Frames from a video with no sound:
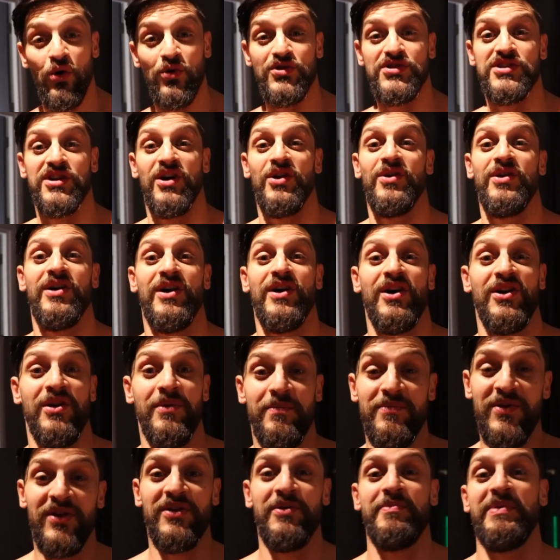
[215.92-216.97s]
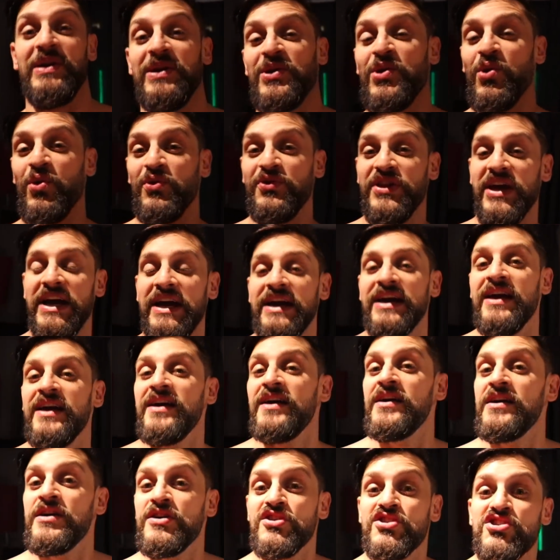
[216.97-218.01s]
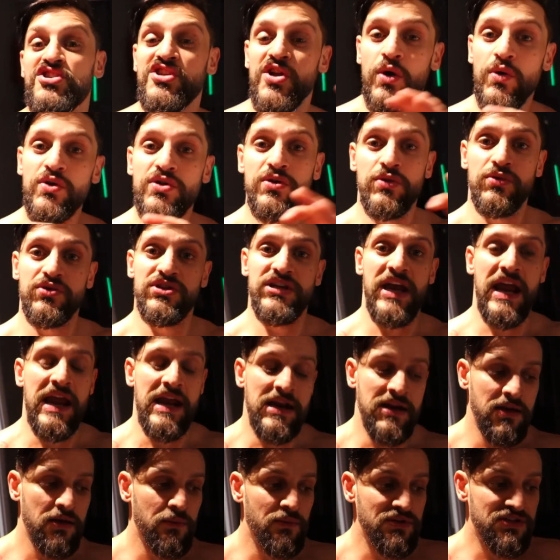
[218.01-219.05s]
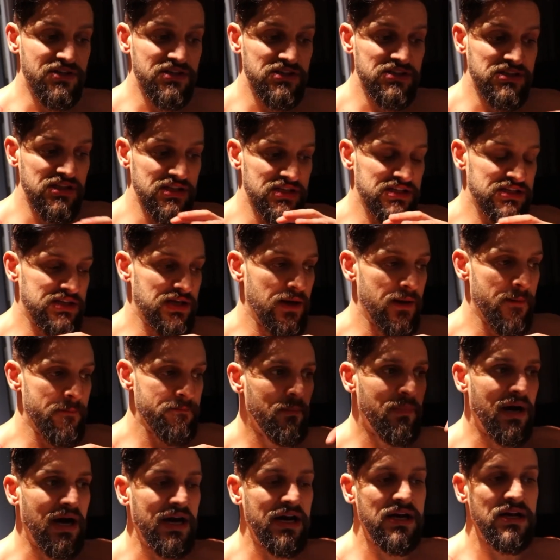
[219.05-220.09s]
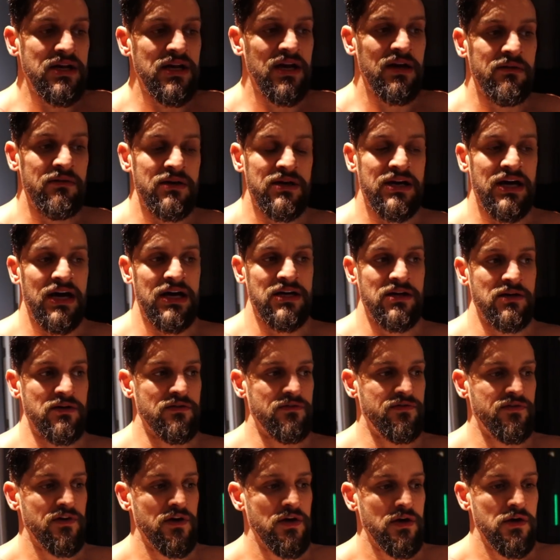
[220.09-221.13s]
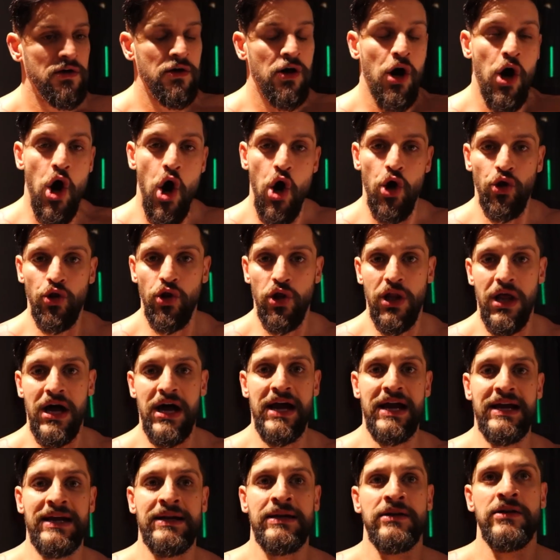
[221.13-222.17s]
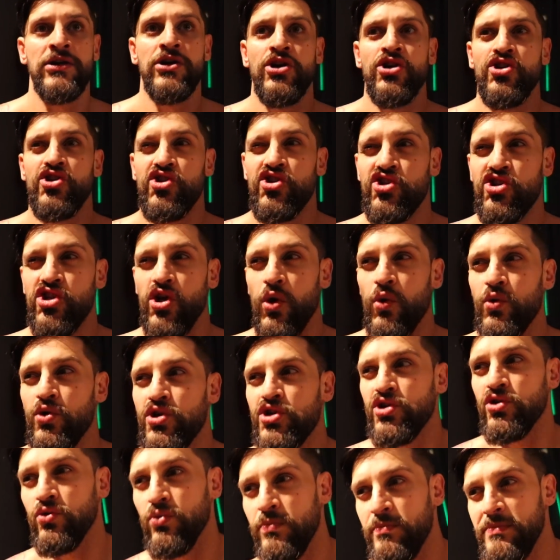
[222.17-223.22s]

Also, on another big cool thing, Social Chain, which is this pioneering kind of online social